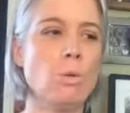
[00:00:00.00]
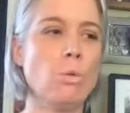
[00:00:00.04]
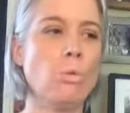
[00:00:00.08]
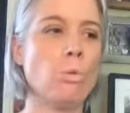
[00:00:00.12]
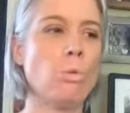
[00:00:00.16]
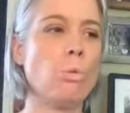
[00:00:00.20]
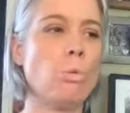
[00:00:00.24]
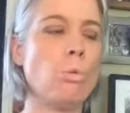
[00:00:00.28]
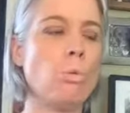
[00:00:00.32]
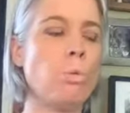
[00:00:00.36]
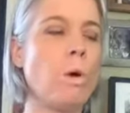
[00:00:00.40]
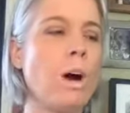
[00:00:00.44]

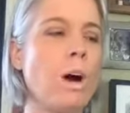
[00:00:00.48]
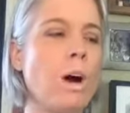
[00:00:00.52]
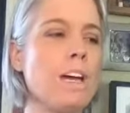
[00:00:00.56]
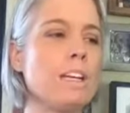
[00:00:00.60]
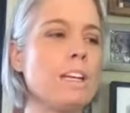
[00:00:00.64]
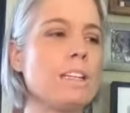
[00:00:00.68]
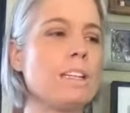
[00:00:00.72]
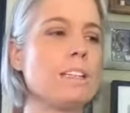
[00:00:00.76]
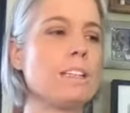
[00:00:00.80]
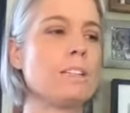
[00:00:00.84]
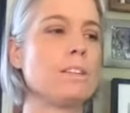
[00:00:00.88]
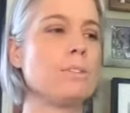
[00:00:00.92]

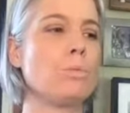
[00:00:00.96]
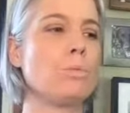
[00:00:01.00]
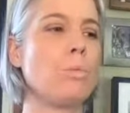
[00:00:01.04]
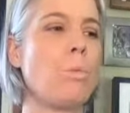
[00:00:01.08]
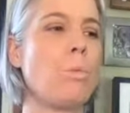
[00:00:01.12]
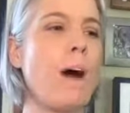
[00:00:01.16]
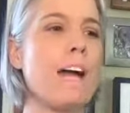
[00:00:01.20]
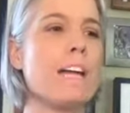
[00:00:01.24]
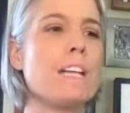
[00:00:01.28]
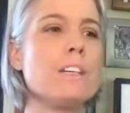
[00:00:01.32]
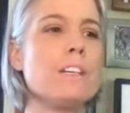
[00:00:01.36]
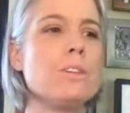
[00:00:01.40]
what
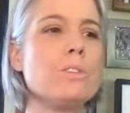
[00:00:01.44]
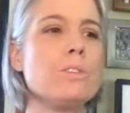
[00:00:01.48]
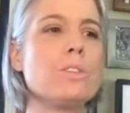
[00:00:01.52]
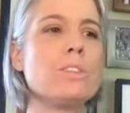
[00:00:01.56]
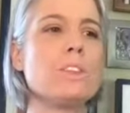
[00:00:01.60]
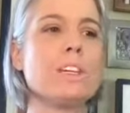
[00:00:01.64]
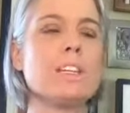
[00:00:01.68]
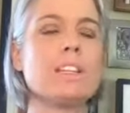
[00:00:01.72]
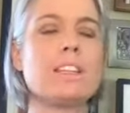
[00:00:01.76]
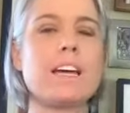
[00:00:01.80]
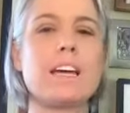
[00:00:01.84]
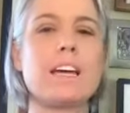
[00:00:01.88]
why do you
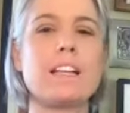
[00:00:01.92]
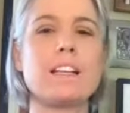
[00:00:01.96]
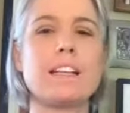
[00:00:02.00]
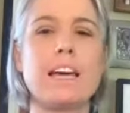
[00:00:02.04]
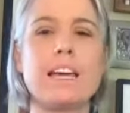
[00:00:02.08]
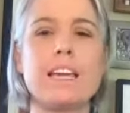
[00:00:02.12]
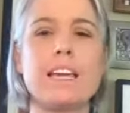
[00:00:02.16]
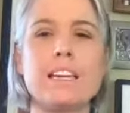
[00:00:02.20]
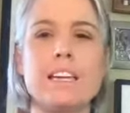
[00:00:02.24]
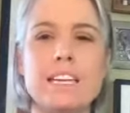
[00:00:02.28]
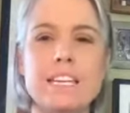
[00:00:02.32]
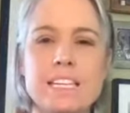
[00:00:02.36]
think that
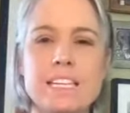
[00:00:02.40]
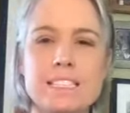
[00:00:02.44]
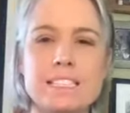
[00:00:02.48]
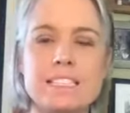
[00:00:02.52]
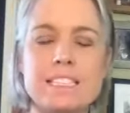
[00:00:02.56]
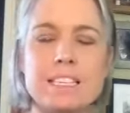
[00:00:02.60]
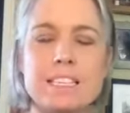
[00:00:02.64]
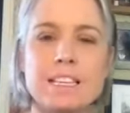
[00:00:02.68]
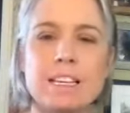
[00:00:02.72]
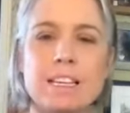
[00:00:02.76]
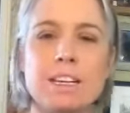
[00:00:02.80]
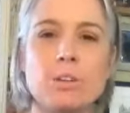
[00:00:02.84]
like
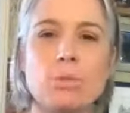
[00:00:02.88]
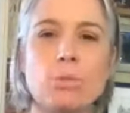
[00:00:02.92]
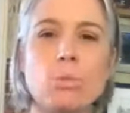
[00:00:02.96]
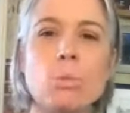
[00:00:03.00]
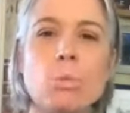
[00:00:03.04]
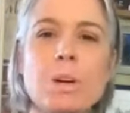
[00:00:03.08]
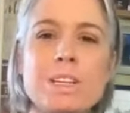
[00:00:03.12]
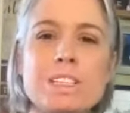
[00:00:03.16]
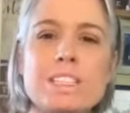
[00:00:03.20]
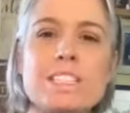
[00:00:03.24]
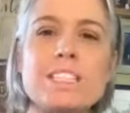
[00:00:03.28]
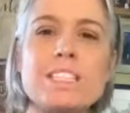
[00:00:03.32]
it's
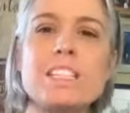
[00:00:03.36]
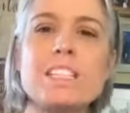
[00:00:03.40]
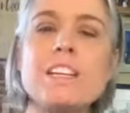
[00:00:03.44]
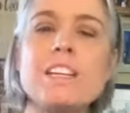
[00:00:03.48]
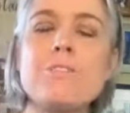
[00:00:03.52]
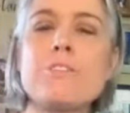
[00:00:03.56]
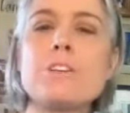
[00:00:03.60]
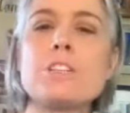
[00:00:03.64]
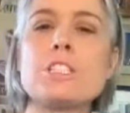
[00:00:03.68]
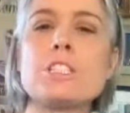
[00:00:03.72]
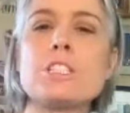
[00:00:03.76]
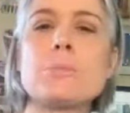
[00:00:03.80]
what's the
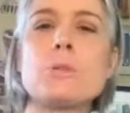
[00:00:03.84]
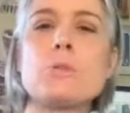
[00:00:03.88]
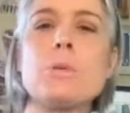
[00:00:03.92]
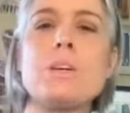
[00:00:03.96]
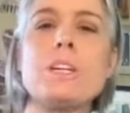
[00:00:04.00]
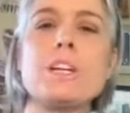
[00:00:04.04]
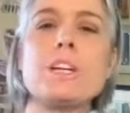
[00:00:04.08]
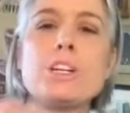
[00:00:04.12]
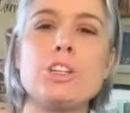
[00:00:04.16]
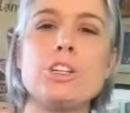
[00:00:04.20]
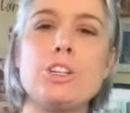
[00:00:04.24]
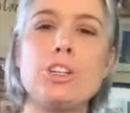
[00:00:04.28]
difference
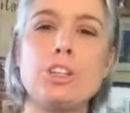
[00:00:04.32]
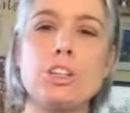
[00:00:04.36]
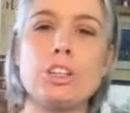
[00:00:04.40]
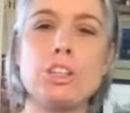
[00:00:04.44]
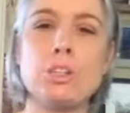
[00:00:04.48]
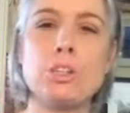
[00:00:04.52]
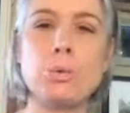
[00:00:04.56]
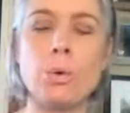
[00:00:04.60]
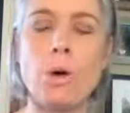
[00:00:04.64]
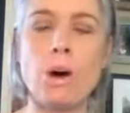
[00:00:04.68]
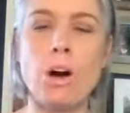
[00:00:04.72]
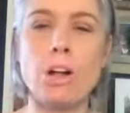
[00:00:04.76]
between a good
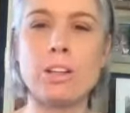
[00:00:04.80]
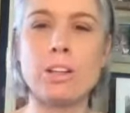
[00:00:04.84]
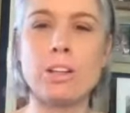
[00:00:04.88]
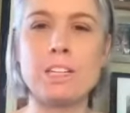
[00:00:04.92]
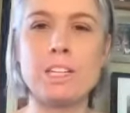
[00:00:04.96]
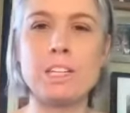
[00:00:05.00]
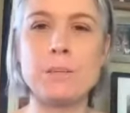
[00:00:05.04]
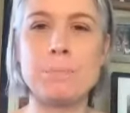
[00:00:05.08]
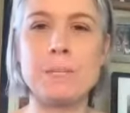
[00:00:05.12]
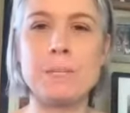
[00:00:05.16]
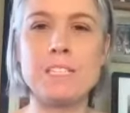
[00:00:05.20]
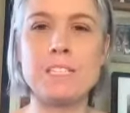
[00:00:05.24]

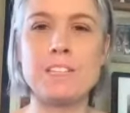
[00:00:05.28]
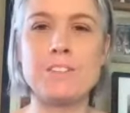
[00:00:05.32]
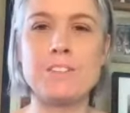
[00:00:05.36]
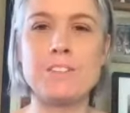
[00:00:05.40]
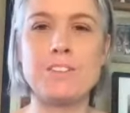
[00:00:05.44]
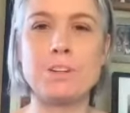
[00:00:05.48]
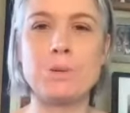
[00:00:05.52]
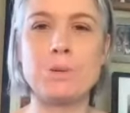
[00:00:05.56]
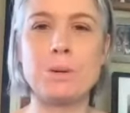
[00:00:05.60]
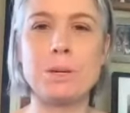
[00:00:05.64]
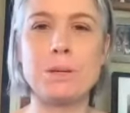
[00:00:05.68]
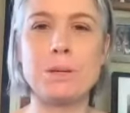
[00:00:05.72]
quality piece of
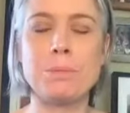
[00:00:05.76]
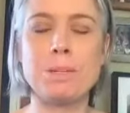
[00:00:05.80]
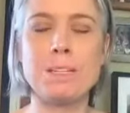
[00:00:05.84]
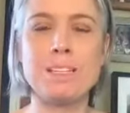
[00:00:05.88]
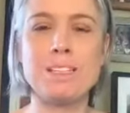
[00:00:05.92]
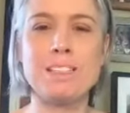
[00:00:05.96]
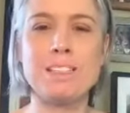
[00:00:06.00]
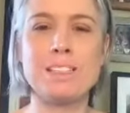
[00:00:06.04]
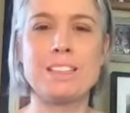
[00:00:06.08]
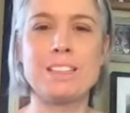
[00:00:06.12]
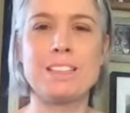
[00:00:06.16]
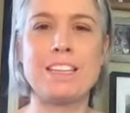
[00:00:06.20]

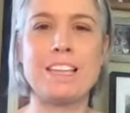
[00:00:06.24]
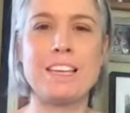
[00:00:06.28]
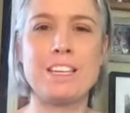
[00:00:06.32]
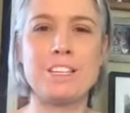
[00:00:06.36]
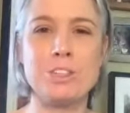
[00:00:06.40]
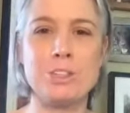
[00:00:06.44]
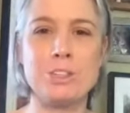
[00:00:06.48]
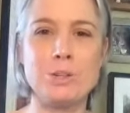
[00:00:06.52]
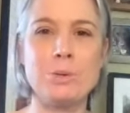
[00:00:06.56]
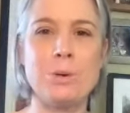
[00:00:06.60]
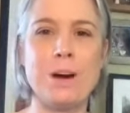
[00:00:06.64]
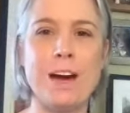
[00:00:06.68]
equipment that
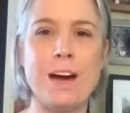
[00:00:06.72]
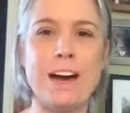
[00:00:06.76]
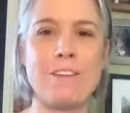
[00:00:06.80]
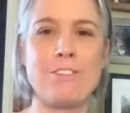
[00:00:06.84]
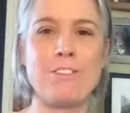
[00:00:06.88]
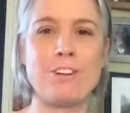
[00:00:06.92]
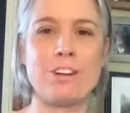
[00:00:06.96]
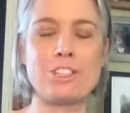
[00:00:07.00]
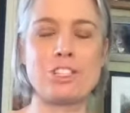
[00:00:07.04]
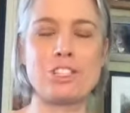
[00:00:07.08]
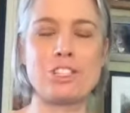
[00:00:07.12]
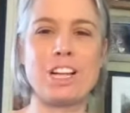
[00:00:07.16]
you have
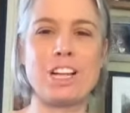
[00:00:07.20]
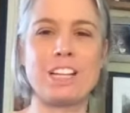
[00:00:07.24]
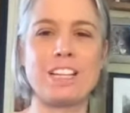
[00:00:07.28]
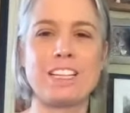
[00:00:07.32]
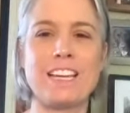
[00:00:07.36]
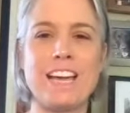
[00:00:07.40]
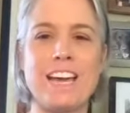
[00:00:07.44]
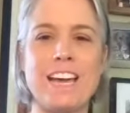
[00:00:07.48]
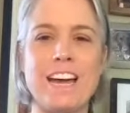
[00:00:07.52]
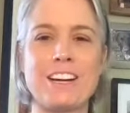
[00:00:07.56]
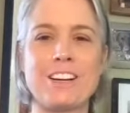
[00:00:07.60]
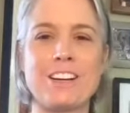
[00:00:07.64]
on Shelley
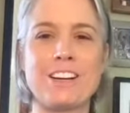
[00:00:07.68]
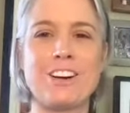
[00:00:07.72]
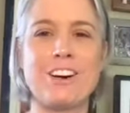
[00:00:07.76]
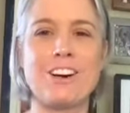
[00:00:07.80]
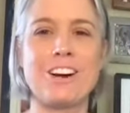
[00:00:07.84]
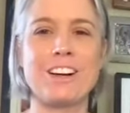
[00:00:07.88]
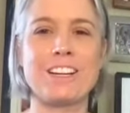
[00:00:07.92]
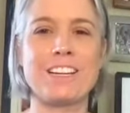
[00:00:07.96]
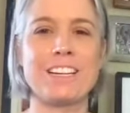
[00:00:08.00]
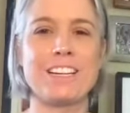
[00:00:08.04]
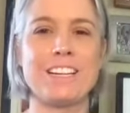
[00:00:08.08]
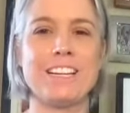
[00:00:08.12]

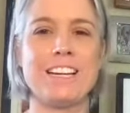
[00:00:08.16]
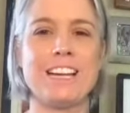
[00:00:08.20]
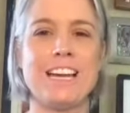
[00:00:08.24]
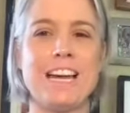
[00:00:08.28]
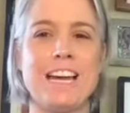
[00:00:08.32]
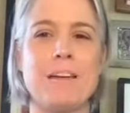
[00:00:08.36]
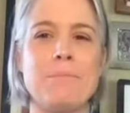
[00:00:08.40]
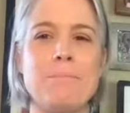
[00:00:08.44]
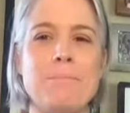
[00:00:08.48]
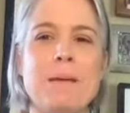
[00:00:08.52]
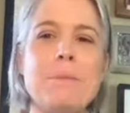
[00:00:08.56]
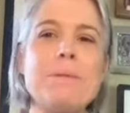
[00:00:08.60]
Hancock
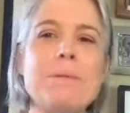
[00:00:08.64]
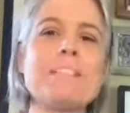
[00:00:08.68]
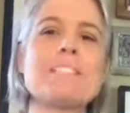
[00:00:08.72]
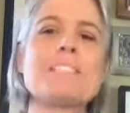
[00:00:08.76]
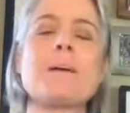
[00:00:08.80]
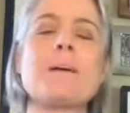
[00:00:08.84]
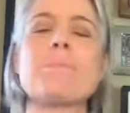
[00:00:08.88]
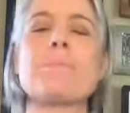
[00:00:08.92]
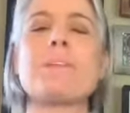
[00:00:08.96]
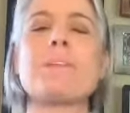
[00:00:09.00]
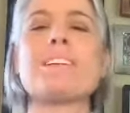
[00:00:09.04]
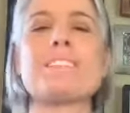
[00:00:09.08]
and maybe
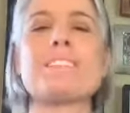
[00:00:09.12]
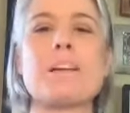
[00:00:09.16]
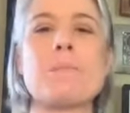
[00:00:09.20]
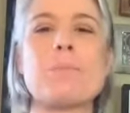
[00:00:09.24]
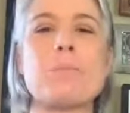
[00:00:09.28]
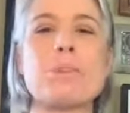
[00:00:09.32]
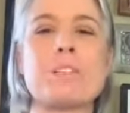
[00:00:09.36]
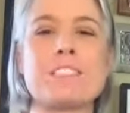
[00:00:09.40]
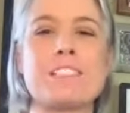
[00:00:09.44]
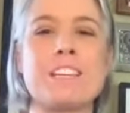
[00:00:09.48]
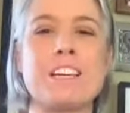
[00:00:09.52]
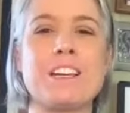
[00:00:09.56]
something
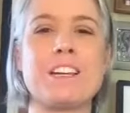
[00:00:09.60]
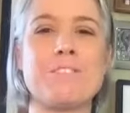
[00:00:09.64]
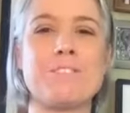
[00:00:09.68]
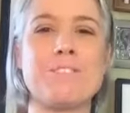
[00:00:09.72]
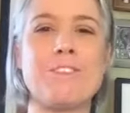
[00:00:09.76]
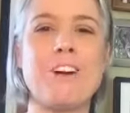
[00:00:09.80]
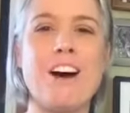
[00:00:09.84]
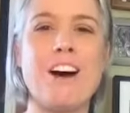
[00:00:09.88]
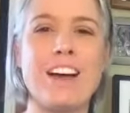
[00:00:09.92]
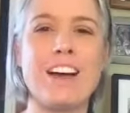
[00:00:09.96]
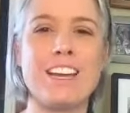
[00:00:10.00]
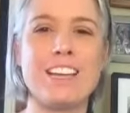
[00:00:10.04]
someone's going to
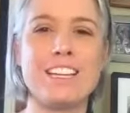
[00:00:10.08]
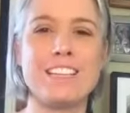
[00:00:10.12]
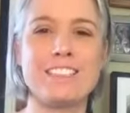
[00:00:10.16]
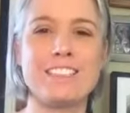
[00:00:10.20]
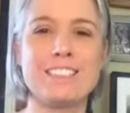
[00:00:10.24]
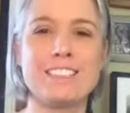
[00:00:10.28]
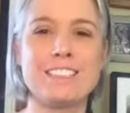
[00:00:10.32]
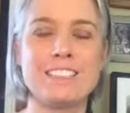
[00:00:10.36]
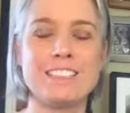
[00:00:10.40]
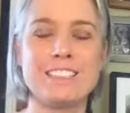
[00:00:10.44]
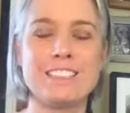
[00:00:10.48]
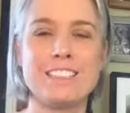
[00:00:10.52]

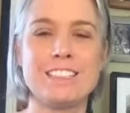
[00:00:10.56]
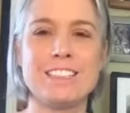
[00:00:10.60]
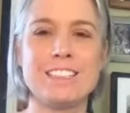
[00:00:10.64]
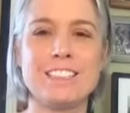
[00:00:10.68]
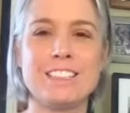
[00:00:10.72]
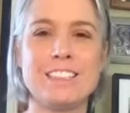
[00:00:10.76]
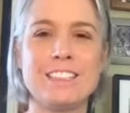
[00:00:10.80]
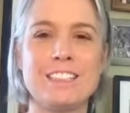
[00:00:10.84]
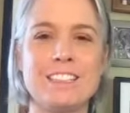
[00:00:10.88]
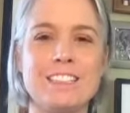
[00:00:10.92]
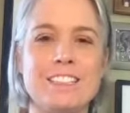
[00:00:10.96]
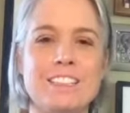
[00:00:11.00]
find
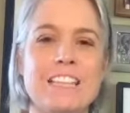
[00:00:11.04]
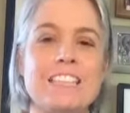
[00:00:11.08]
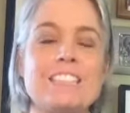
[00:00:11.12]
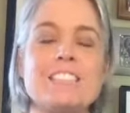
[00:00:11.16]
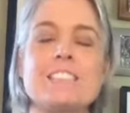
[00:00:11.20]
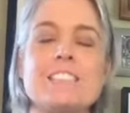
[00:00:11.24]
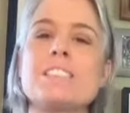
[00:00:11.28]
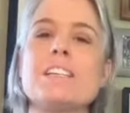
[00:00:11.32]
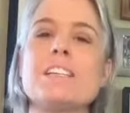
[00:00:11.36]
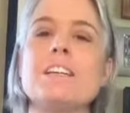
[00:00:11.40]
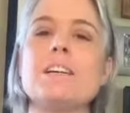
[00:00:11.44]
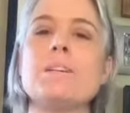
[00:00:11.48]

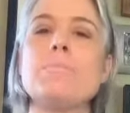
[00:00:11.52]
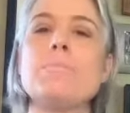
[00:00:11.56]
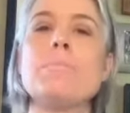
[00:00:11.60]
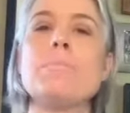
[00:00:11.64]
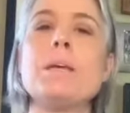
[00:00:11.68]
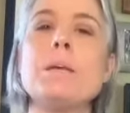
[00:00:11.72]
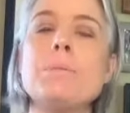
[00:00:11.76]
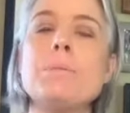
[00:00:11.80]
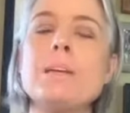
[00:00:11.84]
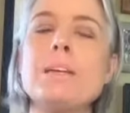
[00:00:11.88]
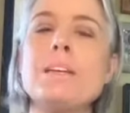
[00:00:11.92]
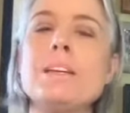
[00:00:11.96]
that's
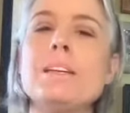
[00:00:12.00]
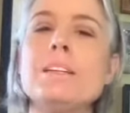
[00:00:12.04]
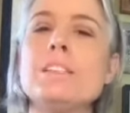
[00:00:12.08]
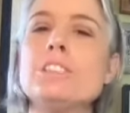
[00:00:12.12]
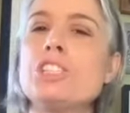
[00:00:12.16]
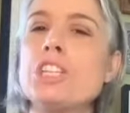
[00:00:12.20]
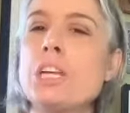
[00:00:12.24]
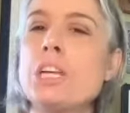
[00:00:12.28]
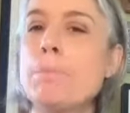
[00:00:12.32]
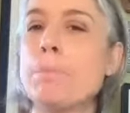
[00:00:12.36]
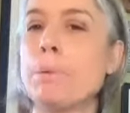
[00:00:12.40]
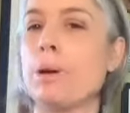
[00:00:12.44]
maybe
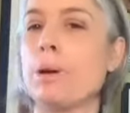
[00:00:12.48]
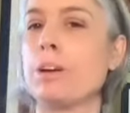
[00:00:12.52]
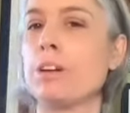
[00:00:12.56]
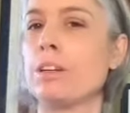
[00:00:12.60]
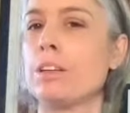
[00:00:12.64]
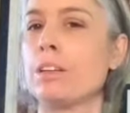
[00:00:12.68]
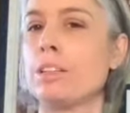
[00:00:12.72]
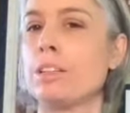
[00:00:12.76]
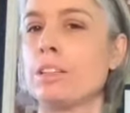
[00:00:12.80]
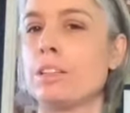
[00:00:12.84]
cheaper